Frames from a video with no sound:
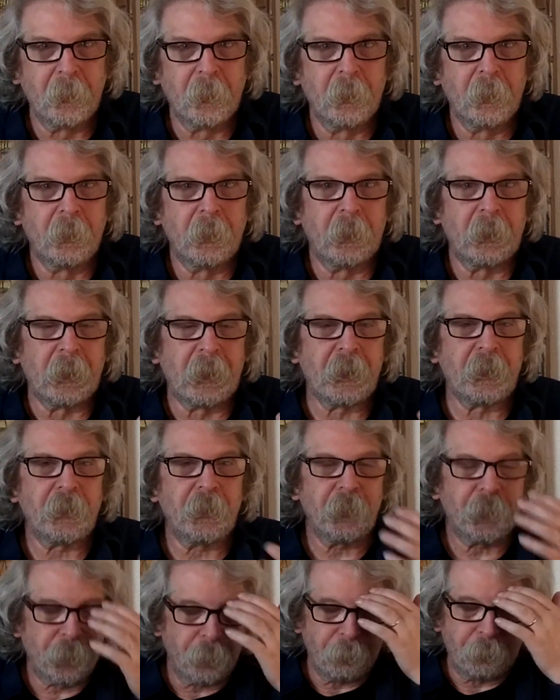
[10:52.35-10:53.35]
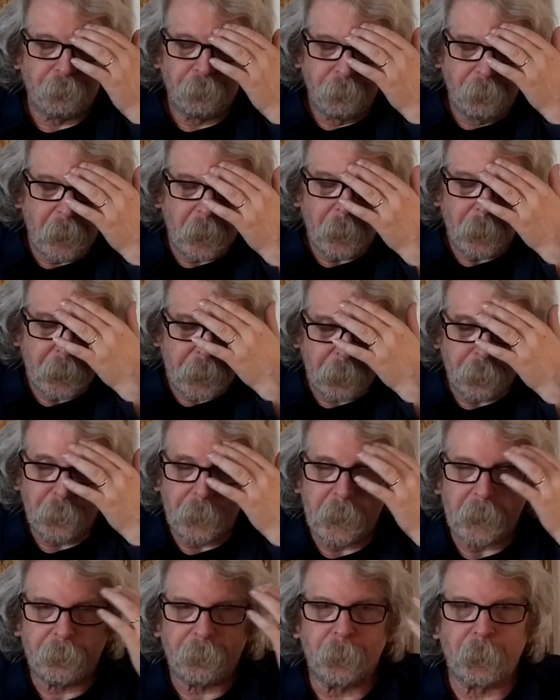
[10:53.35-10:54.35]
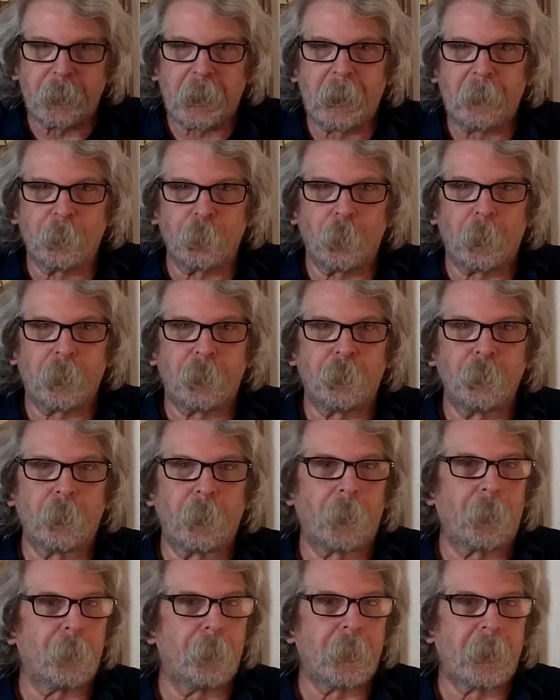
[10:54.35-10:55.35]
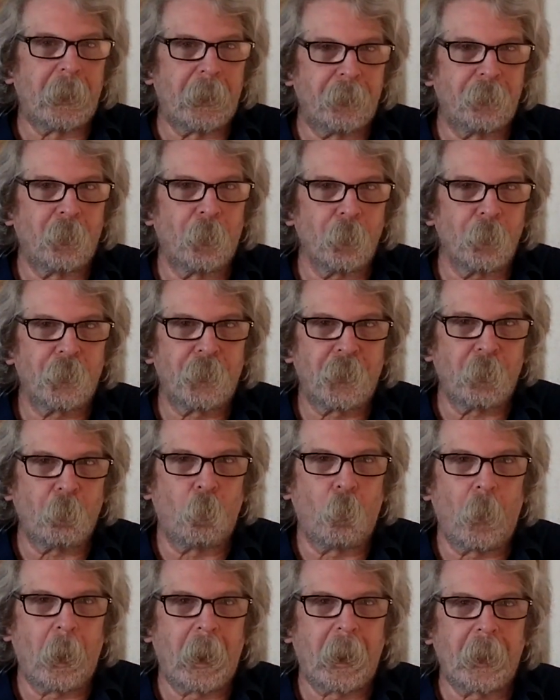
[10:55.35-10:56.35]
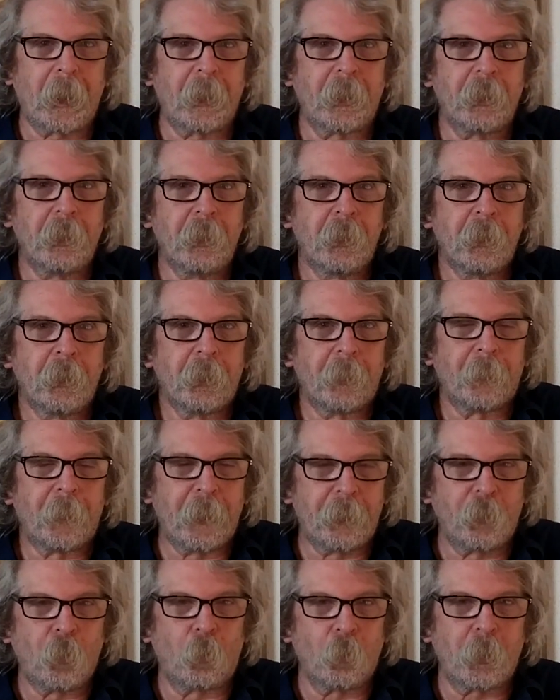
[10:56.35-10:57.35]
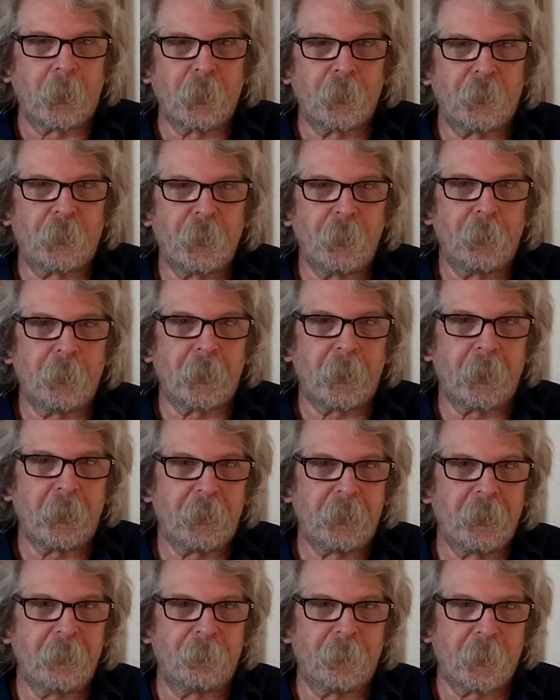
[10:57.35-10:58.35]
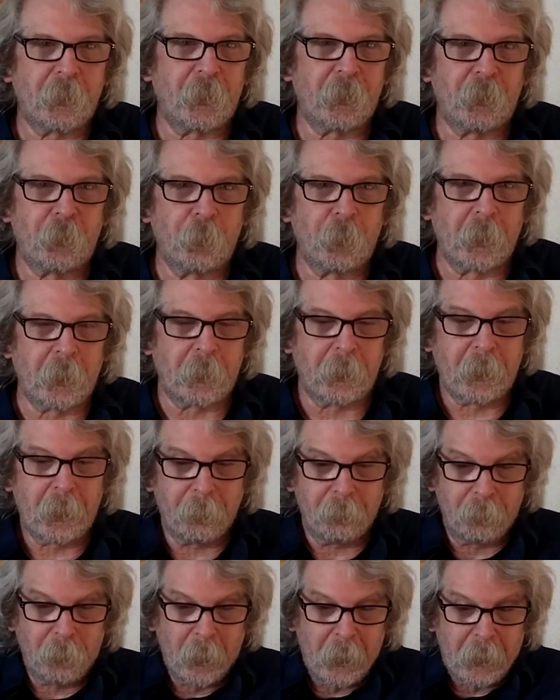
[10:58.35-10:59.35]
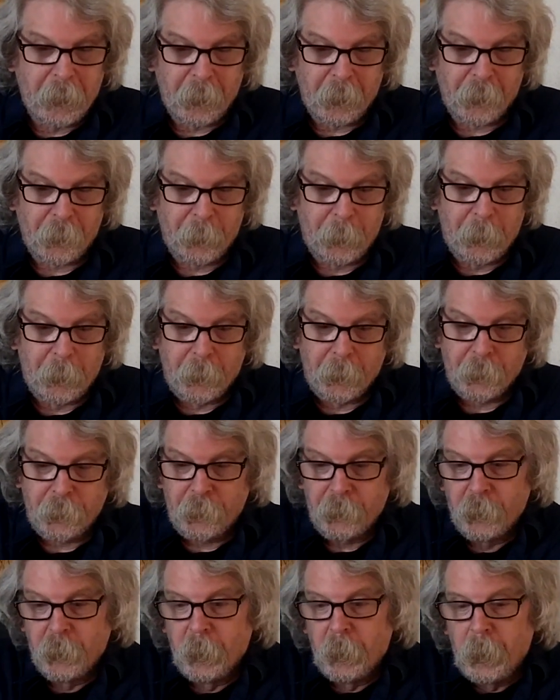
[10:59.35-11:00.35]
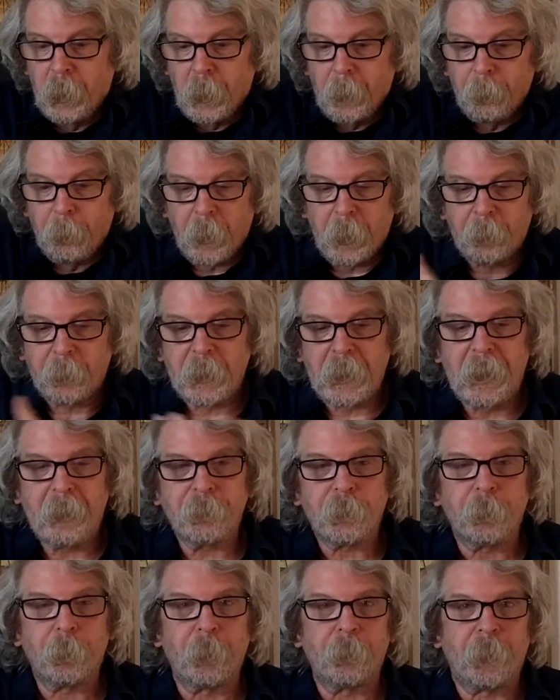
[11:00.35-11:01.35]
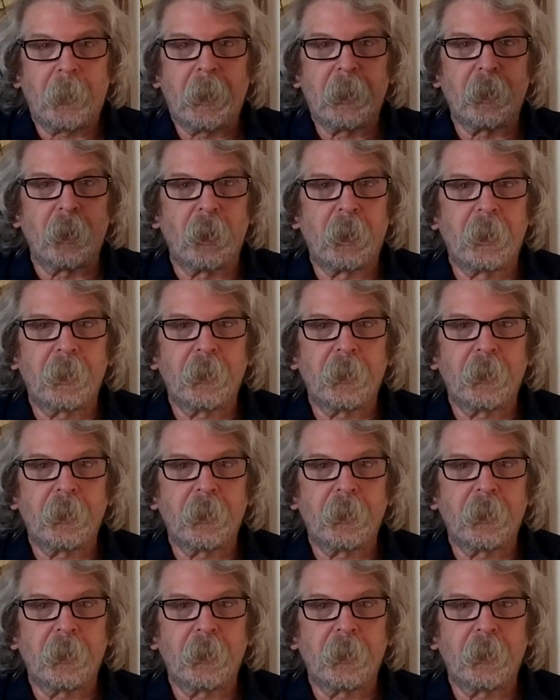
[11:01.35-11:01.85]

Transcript: It is very unique from games 1, 2, and 3. I don't see why they don't consider it a different and unique playing experience. But I'm going to have to provide links